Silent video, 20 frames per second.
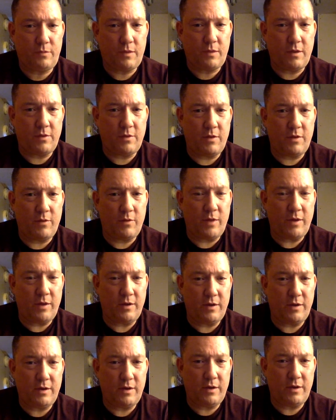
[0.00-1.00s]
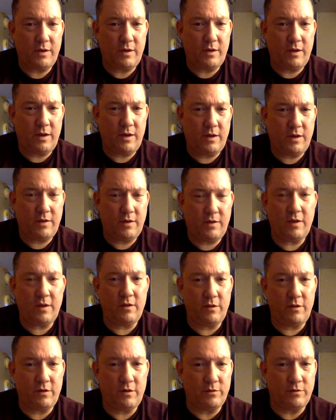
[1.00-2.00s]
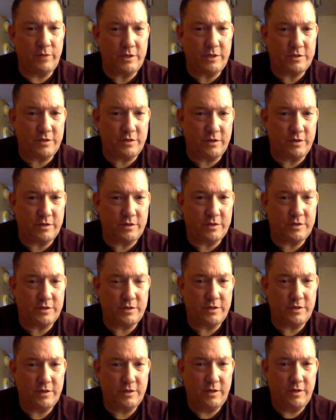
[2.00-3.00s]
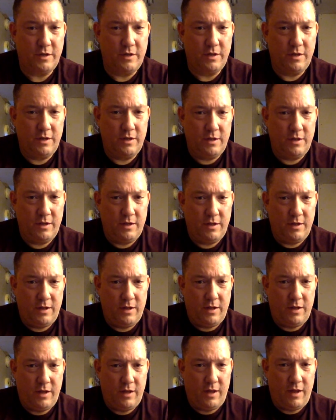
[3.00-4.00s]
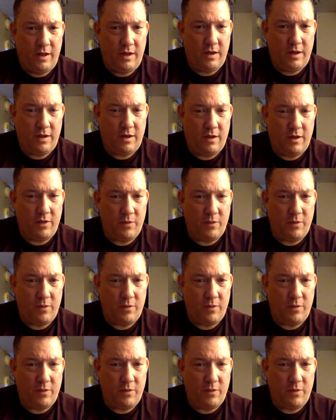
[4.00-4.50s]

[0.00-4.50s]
went and did a little research on the